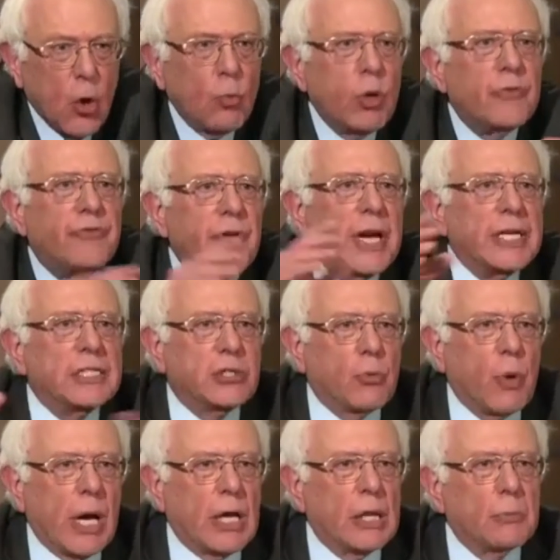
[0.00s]
with
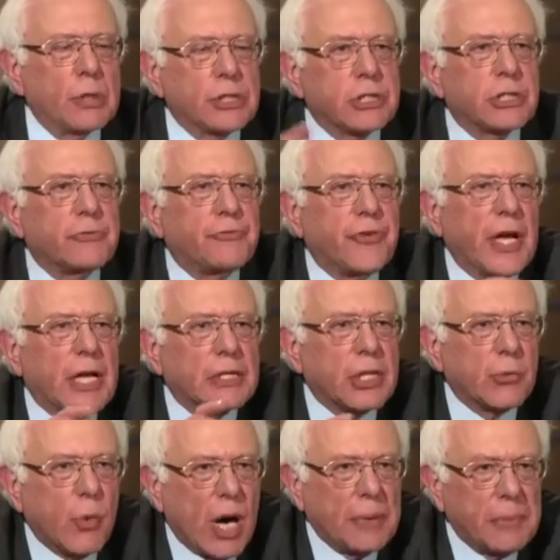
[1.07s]
Venezuela, which is a failed
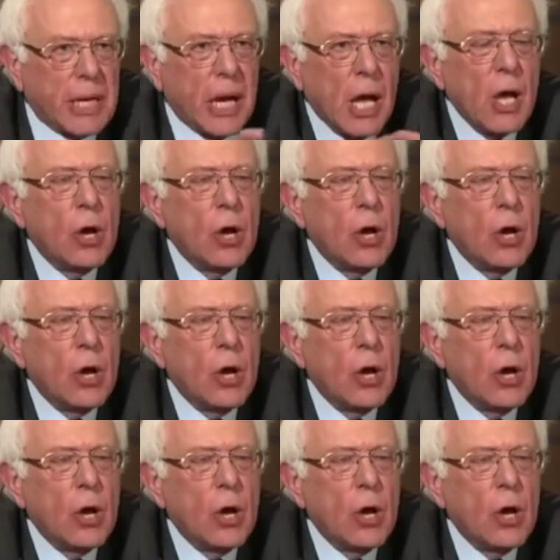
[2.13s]
economy.